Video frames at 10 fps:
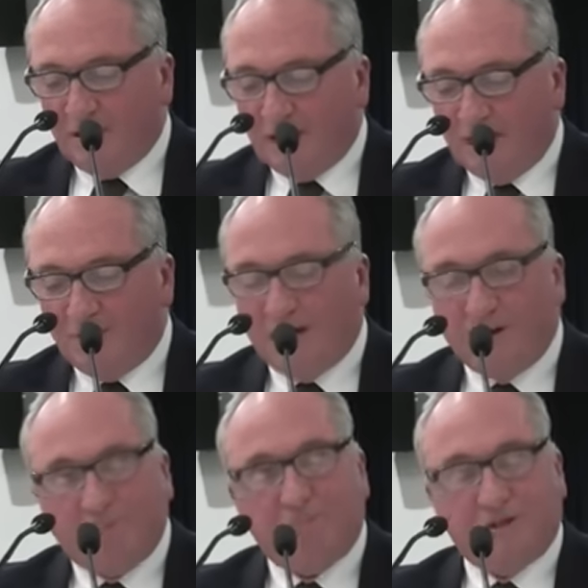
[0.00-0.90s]
are
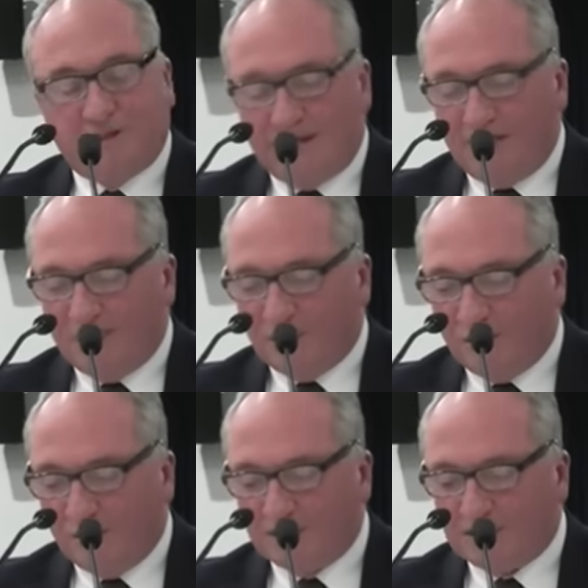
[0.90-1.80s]
not built there
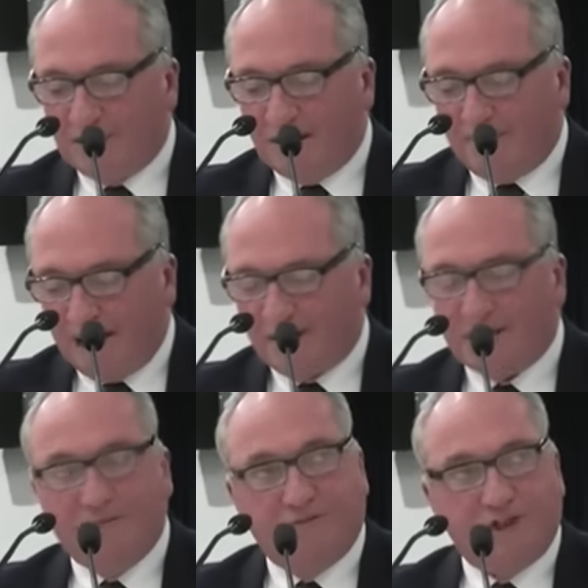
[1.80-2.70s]
because
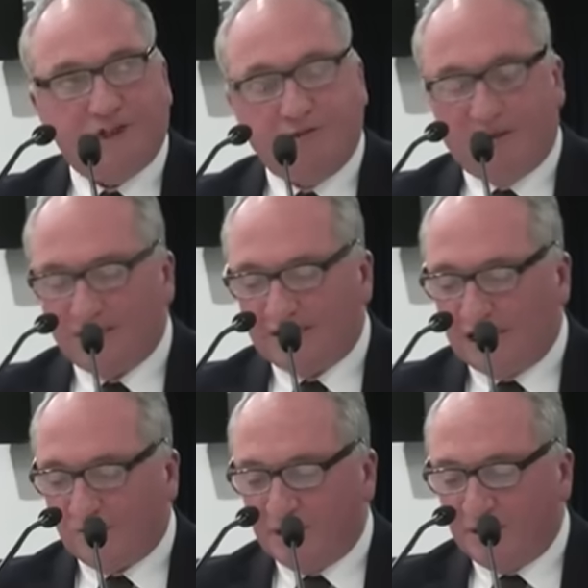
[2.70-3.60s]
apparently the virtue runs
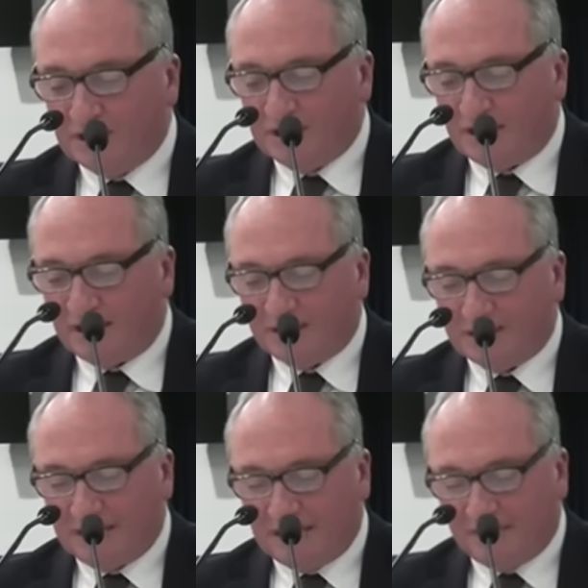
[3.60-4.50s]
out when you're inside of the
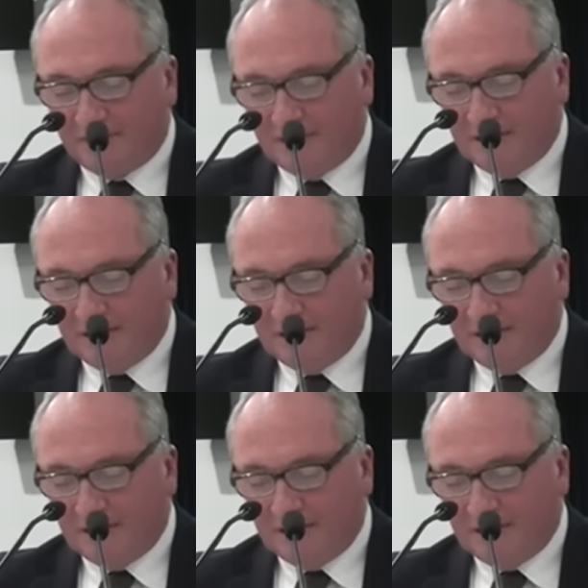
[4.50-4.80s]
city.